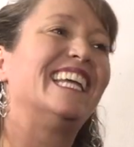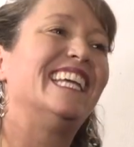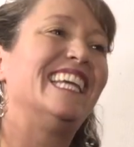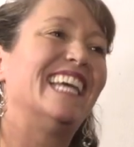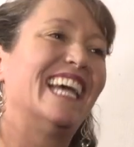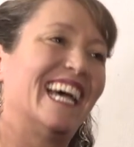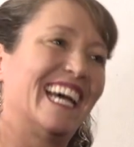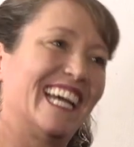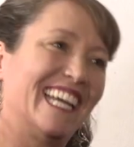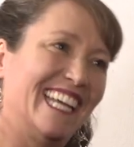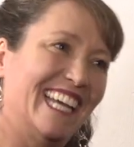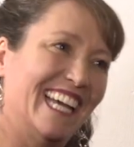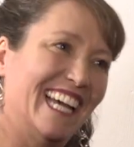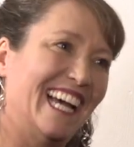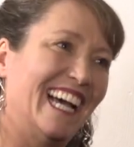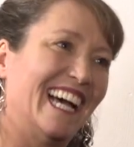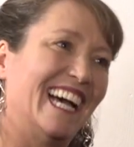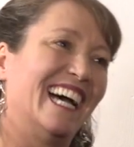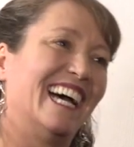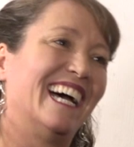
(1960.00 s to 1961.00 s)

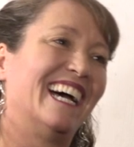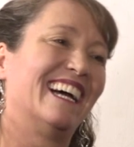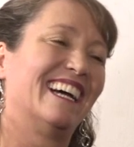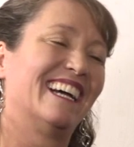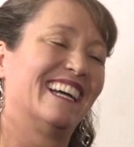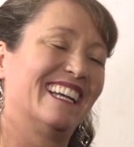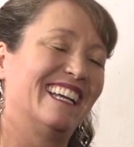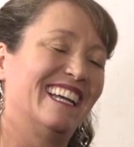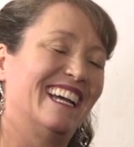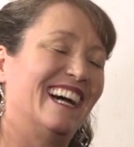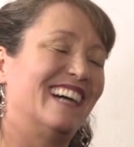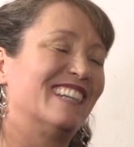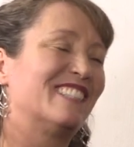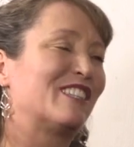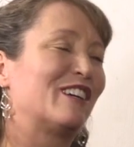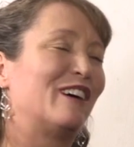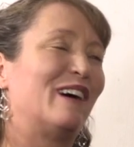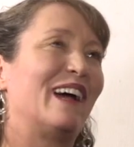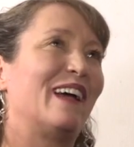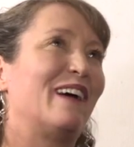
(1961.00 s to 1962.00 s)
Yeah.
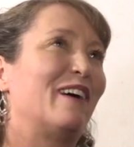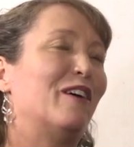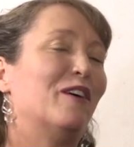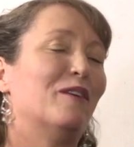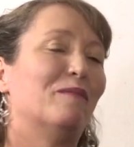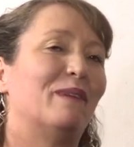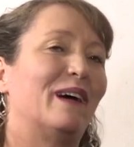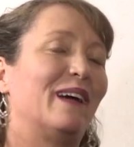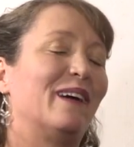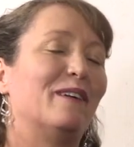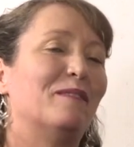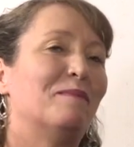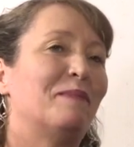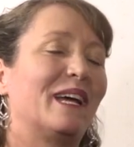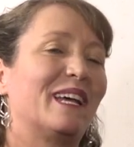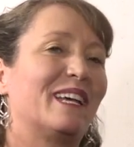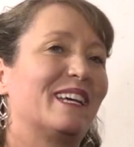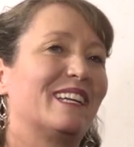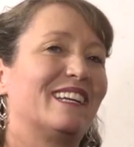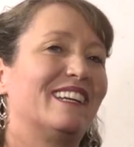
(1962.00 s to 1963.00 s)
So I hope
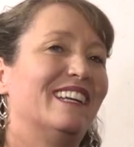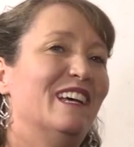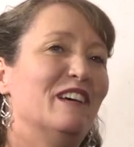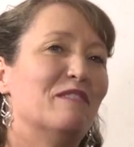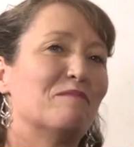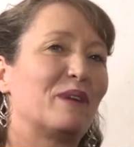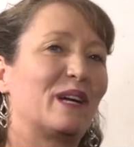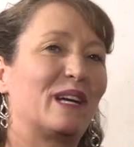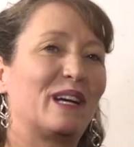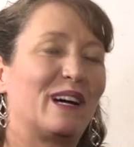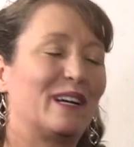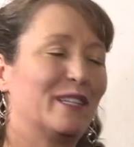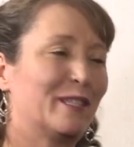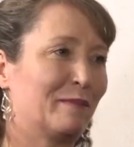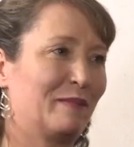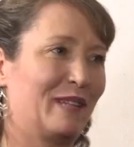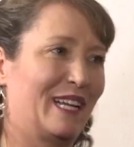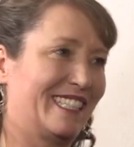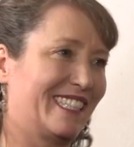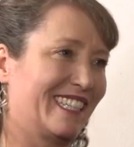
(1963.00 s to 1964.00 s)
I can bring God's
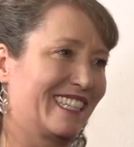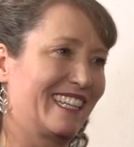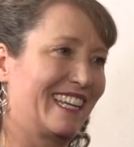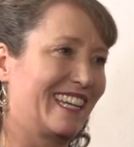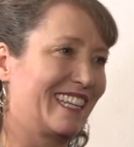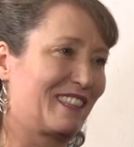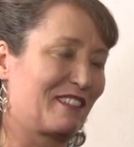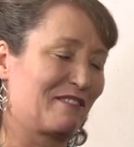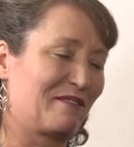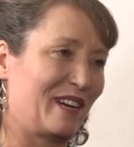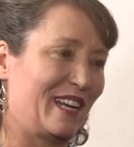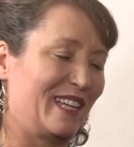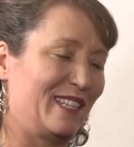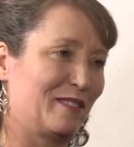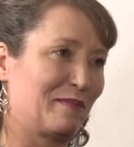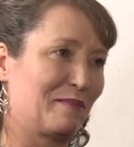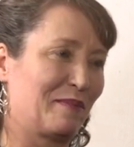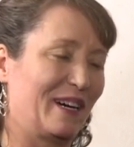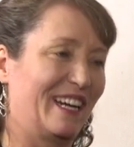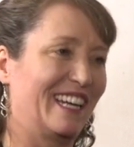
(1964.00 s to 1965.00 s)
blessing like the
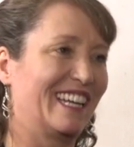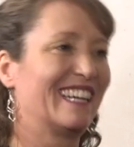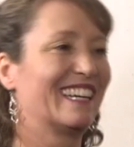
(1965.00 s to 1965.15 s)
rains bring.